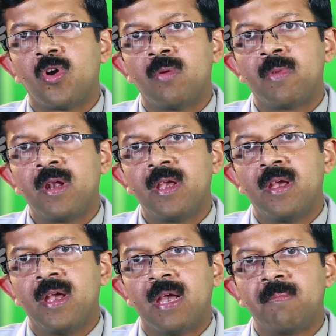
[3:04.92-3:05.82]
Commonly,
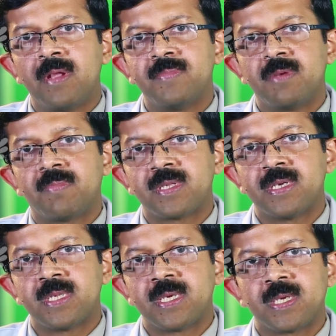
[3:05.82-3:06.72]
epilepsy
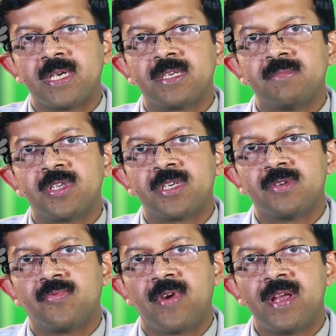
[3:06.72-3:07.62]
presents as
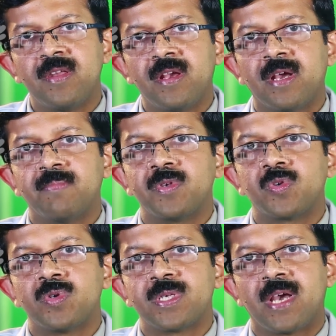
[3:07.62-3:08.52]
intermittent fainting
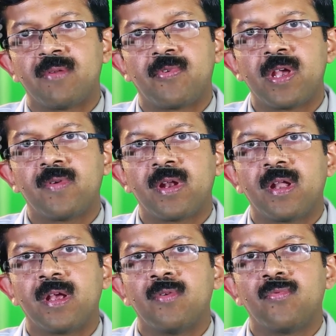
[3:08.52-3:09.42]
episodes and
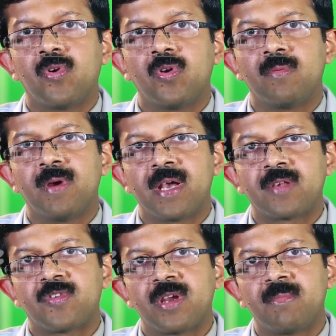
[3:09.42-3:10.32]
frequently followed by
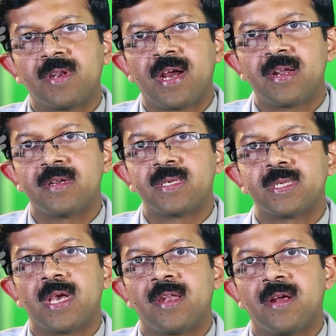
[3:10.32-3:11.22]
extreme
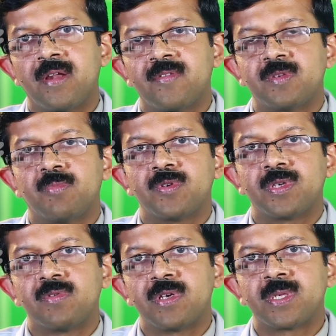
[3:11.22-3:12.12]
tiredness and
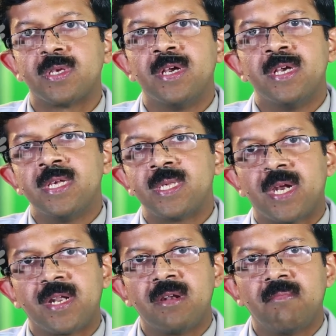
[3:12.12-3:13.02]
unresponsiveness.
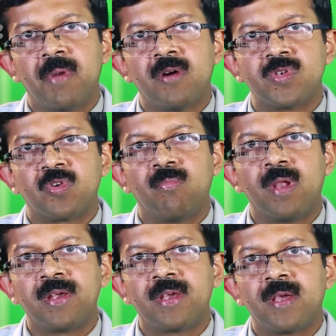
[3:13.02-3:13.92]
Sudden bouts of
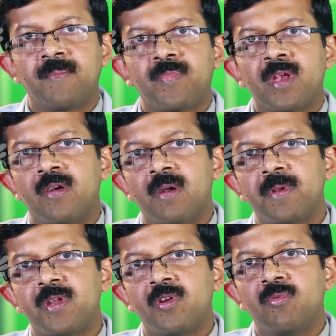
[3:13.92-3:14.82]
blinking,
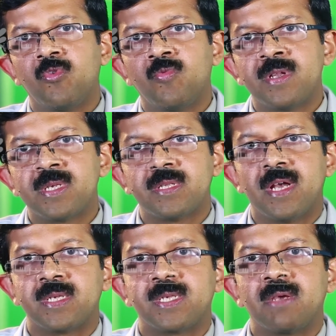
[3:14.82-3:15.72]
repetitive movements
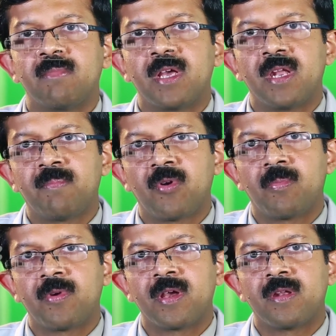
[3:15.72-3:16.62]
that seem
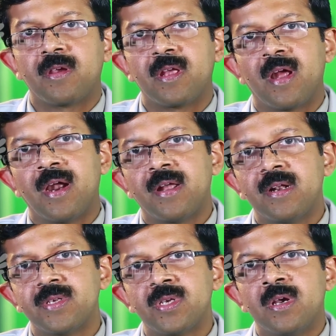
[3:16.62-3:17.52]
inappropriate in
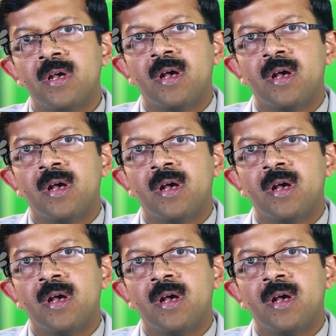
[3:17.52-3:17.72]
adults,